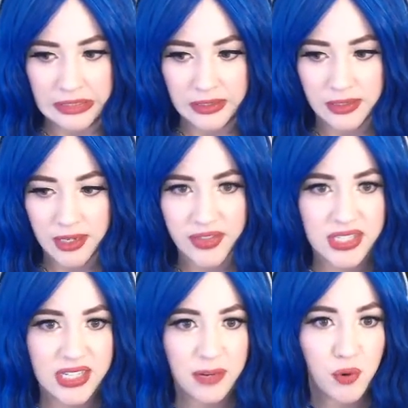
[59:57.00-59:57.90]
And this is
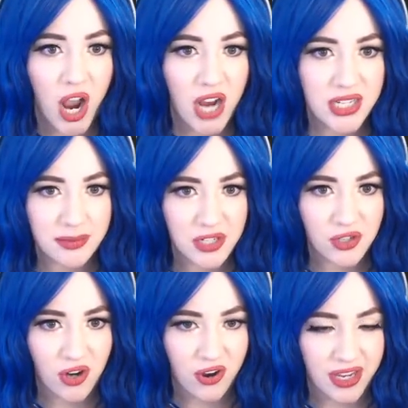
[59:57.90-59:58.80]
an approximate
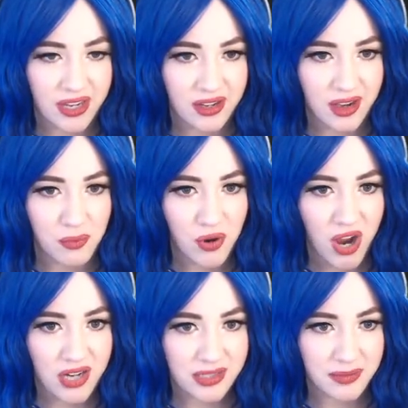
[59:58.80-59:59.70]
drawing.
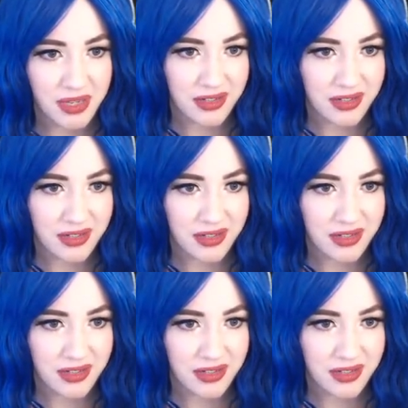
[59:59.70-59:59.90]
Approximate.